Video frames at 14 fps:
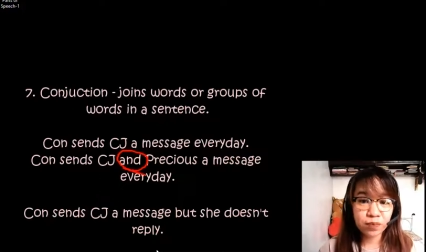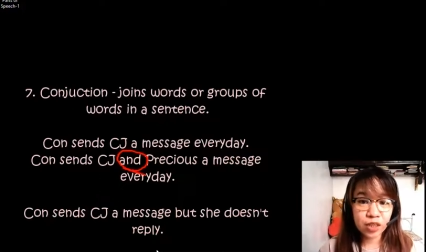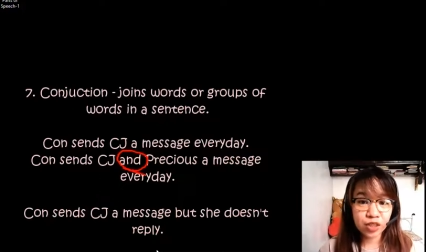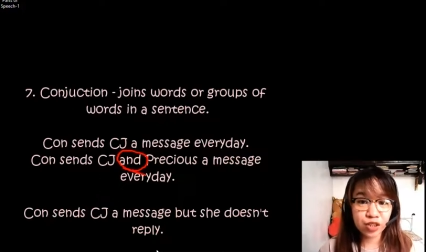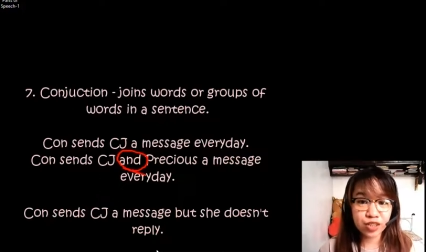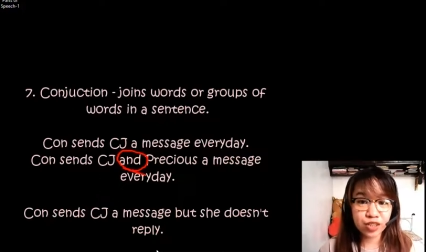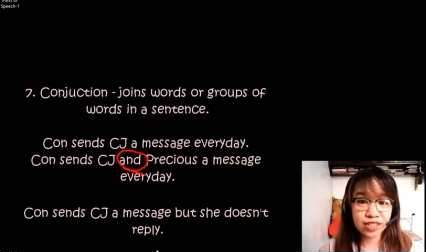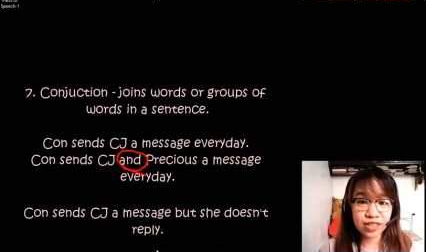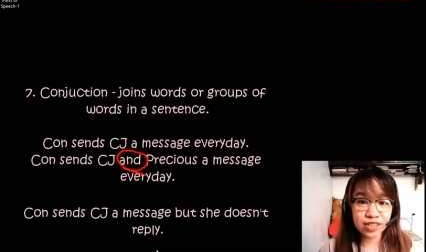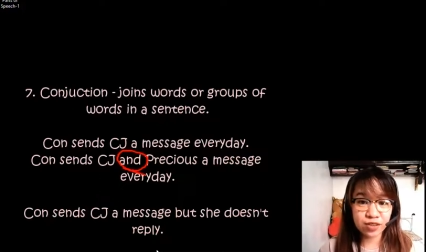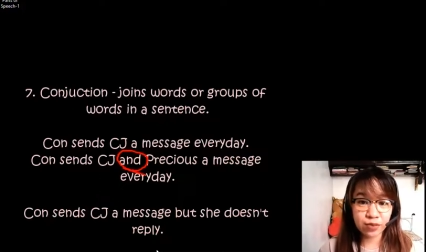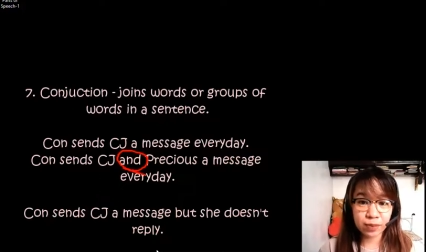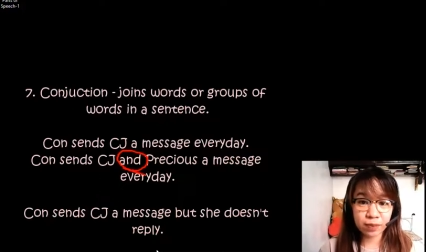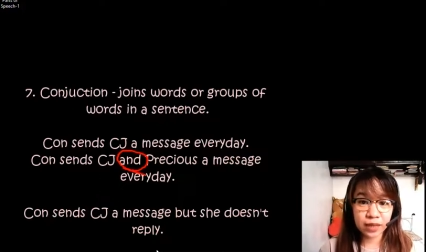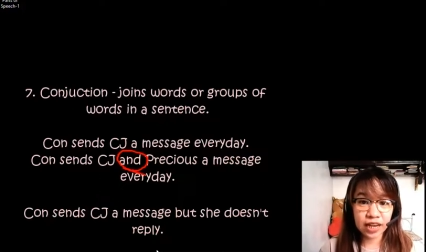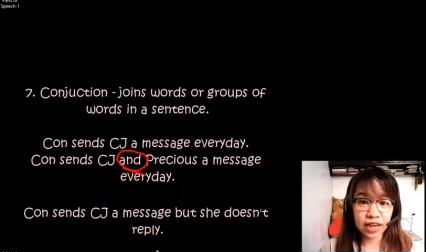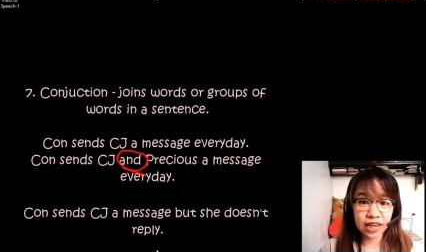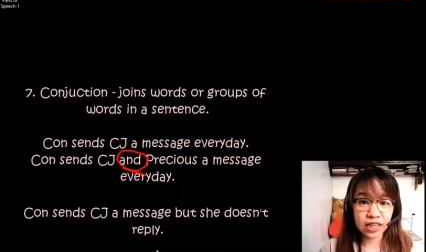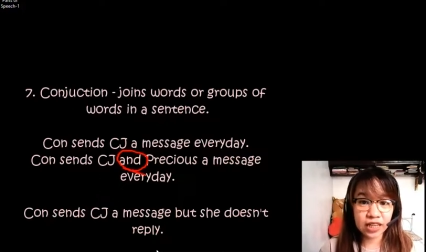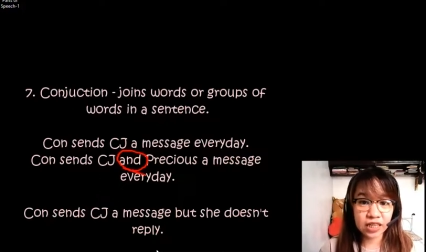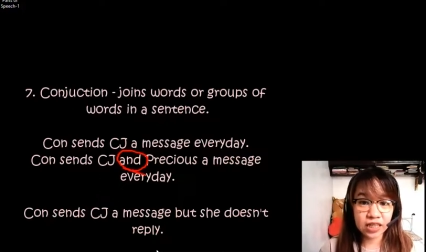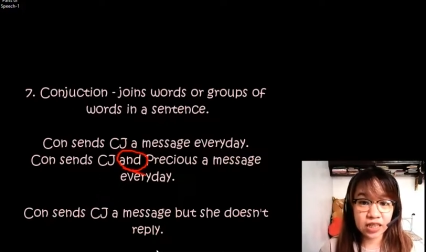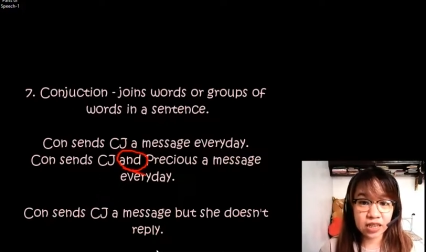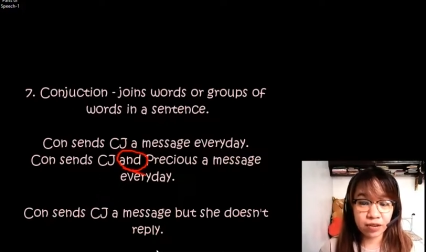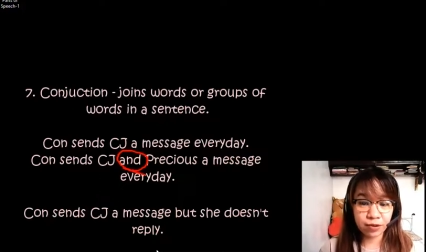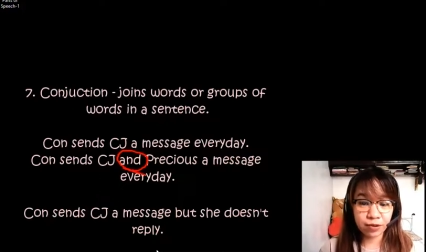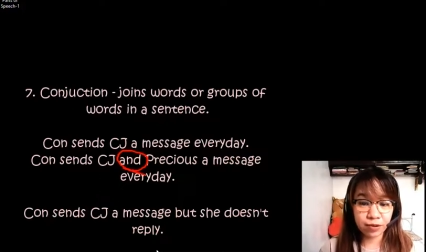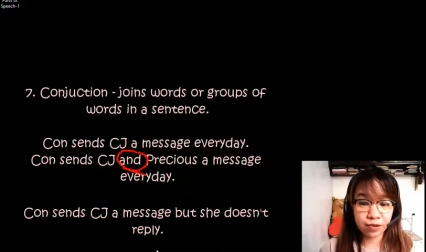doesn't reply
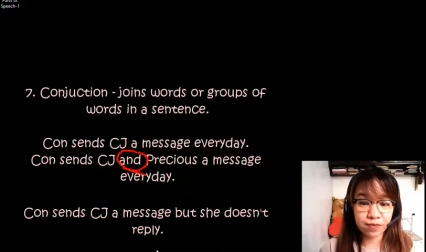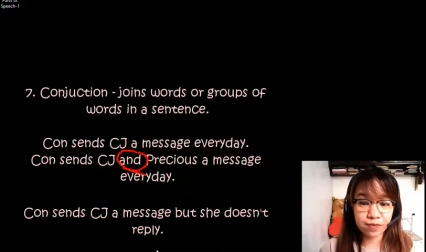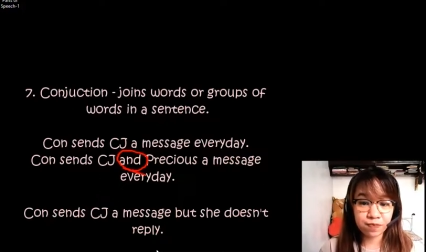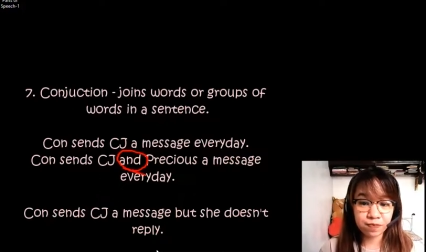here.